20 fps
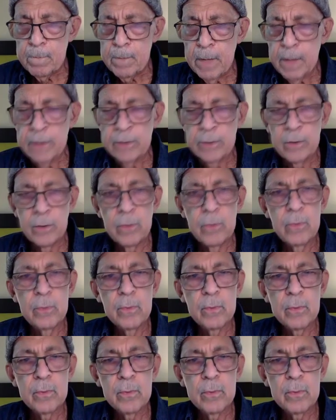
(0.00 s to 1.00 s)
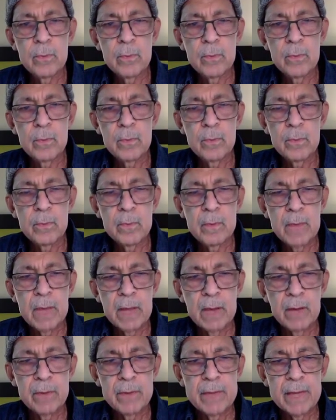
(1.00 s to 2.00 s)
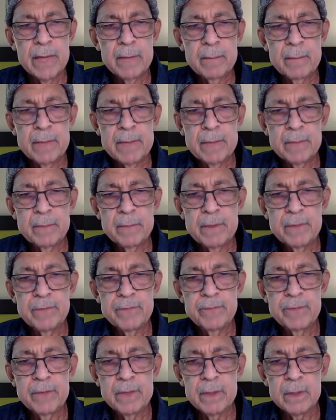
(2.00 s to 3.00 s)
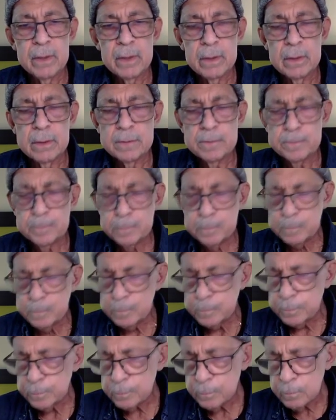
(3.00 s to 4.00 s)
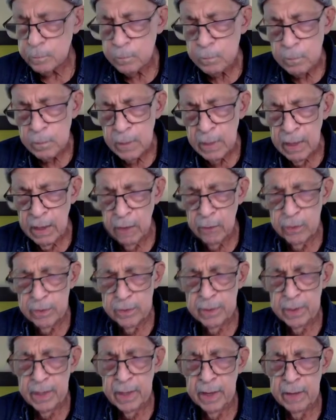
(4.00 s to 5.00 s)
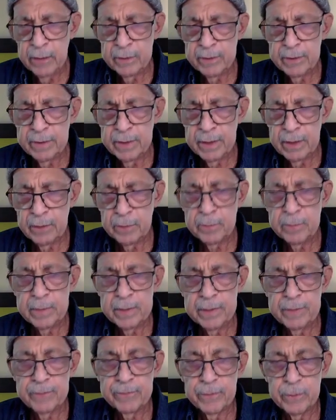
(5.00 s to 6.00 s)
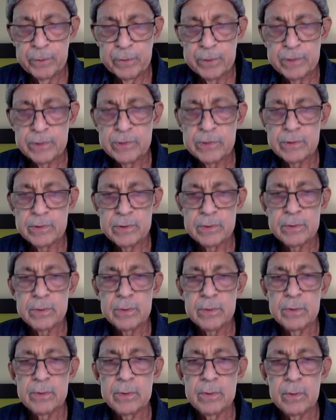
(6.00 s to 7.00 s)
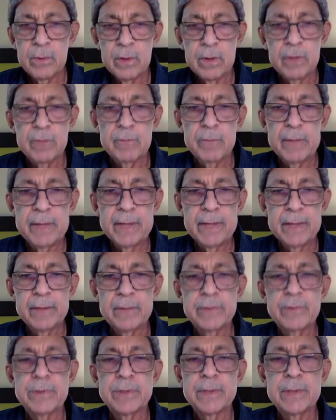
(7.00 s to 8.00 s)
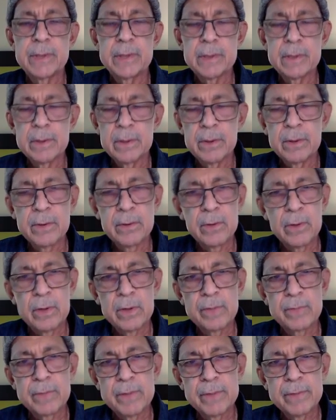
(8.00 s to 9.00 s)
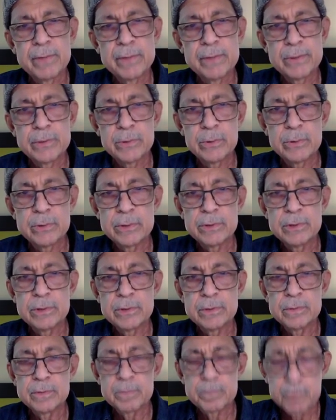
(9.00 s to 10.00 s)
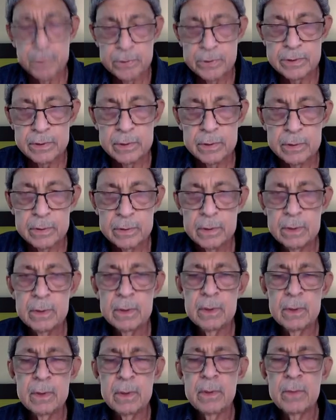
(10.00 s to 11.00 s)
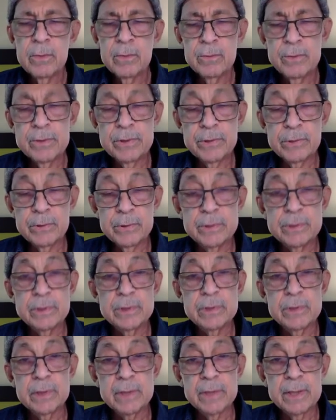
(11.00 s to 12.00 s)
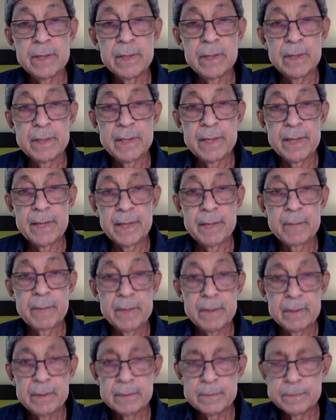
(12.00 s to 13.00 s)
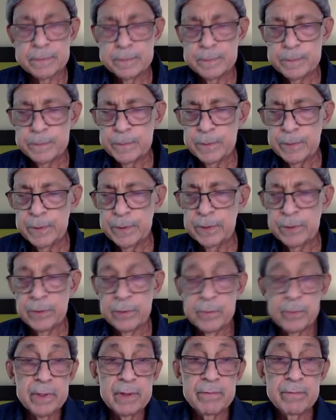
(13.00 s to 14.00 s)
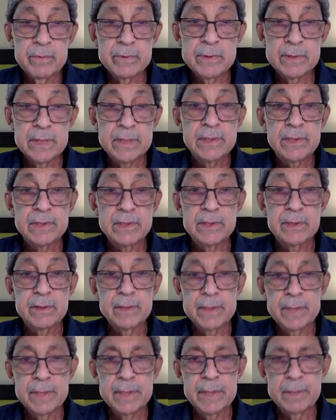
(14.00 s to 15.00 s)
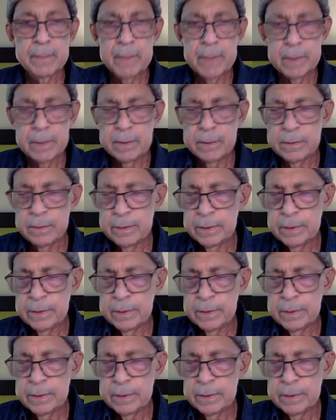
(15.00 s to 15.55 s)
I know how that made me feel, how it helped me to focus all of my energy and all of my resources, personal resources, on getting better and doing whatever was necessary to get better.